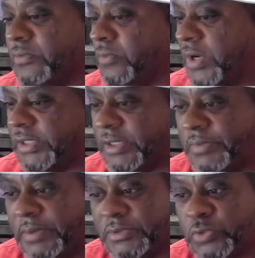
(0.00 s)
right there,
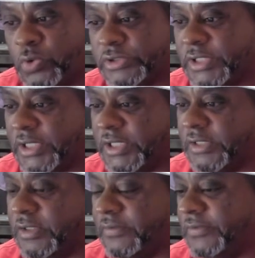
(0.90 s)
maybe towards the end
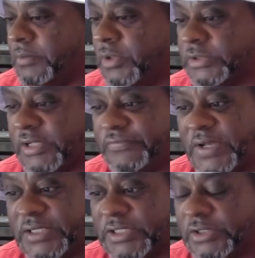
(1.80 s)
of the multi
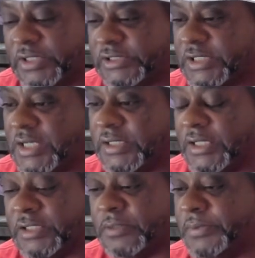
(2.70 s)
fight deal they signed,
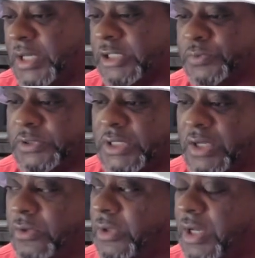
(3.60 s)
and to be honest with you, I
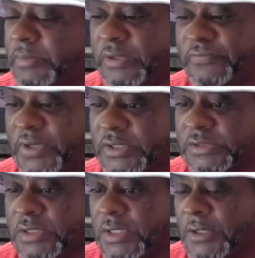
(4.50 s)
don't know how many
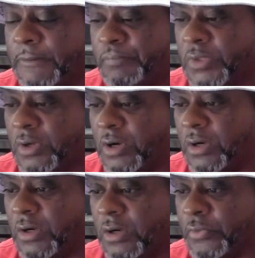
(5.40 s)
fights
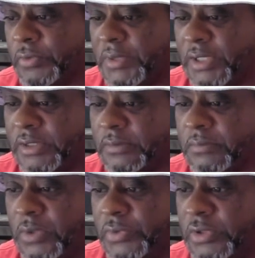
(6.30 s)
are, are remaining,
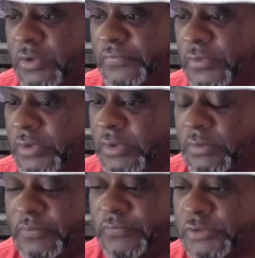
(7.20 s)
but we know for the
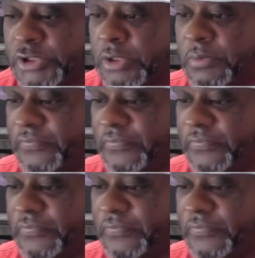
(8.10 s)
foreseeable